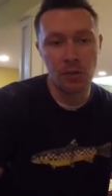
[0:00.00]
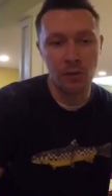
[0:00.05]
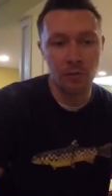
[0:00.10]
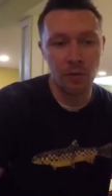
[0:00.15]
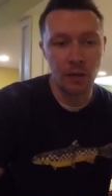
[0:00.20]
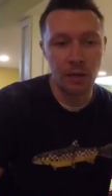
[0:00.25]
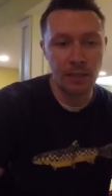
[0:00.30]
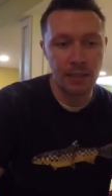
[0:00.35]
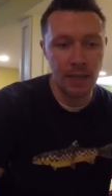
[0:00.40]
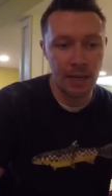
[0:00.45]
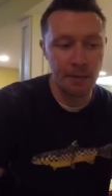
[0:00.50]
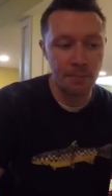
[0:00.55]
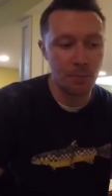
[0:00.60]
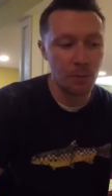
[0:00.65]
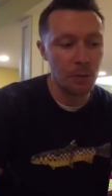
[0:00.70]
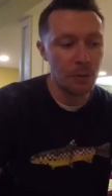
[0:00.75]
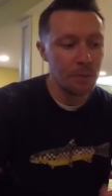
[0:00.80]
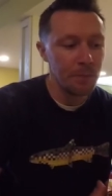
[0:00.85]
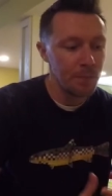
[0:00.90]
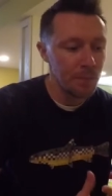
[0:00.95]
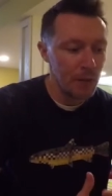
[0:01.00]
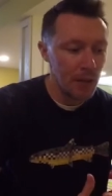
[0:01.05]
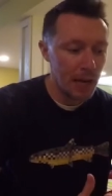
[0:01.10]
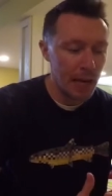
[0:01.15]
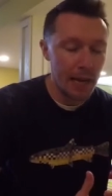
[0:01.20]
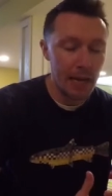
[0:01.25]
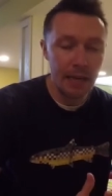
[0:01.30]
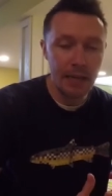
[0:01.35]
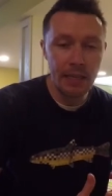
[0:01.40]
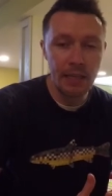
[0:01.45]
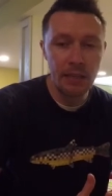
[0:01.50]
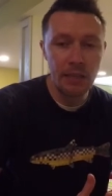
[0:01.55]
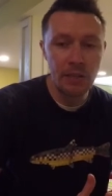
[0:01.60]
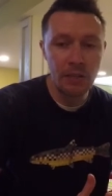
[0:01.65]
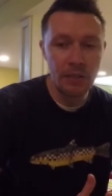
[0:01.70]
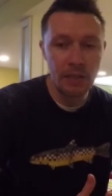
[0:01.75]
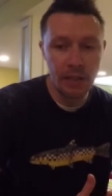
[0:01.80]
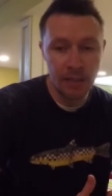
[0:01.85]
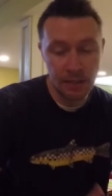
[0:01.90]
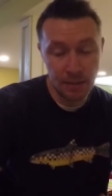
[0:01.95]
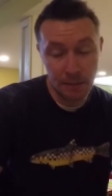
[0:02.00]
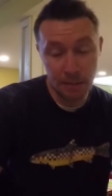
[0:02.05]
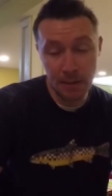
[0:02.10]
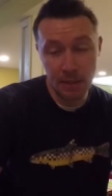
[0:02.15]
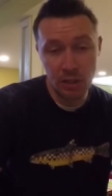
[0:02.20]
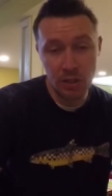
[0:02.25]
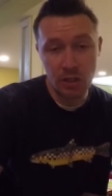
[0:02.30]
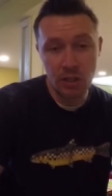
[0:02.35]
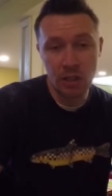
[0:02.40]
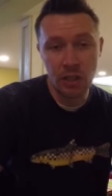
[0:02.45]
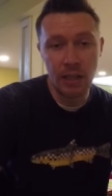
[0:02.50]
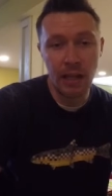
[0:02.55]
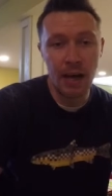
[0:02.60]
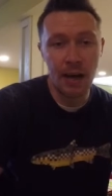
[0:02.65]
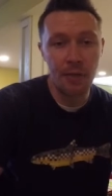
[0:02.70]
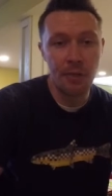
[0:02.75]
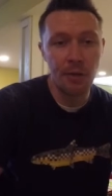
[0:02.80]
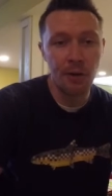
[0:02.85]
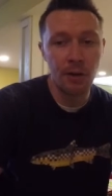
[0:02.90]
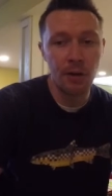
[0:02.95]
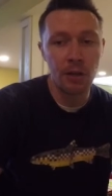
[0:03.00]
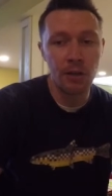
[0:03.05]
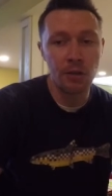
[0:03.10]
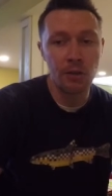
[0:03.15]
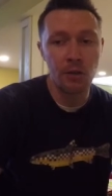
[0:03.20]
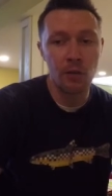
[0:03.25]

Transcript: So, for example, it is, as I mentioned, July 3rd.